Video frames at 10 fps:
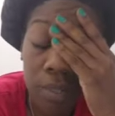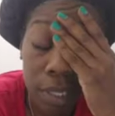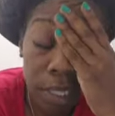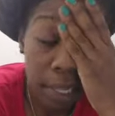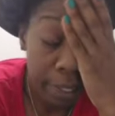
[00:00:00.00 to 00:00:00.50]

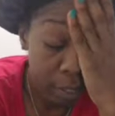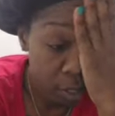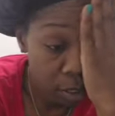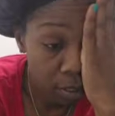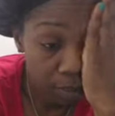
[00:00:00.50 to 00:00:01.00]

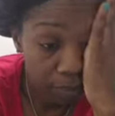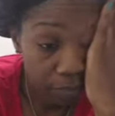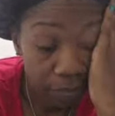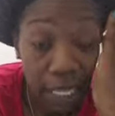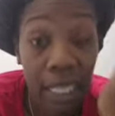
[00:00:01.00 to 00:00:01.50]
luggage.
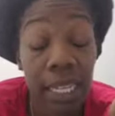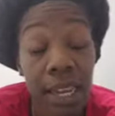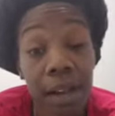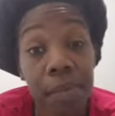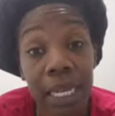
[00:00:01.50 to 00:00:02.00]
And then
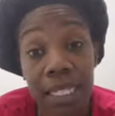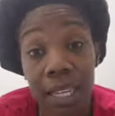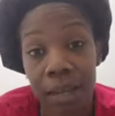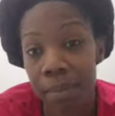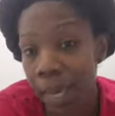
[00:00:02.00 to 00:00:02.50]
now, because I
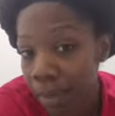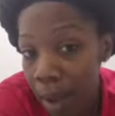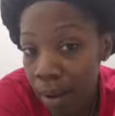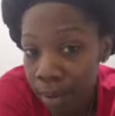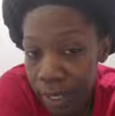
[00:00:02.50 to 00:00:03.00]
can make my
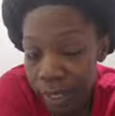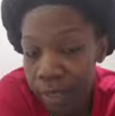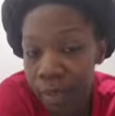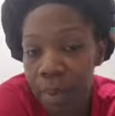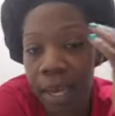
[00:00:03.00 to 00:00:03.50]
own
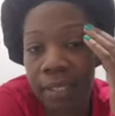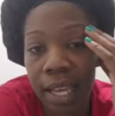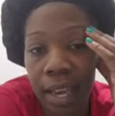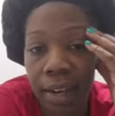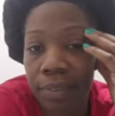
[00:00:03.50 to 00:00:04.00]
carry-on bags, I
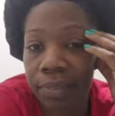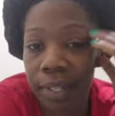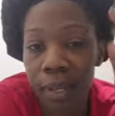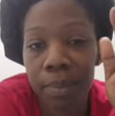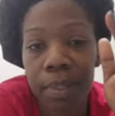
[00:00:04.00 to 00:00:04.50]
have a
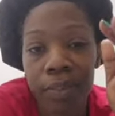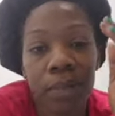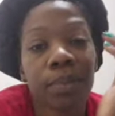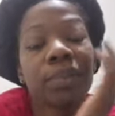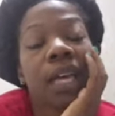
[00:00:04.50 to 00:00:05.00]
couple of
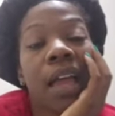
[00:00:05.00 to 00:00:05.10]
those.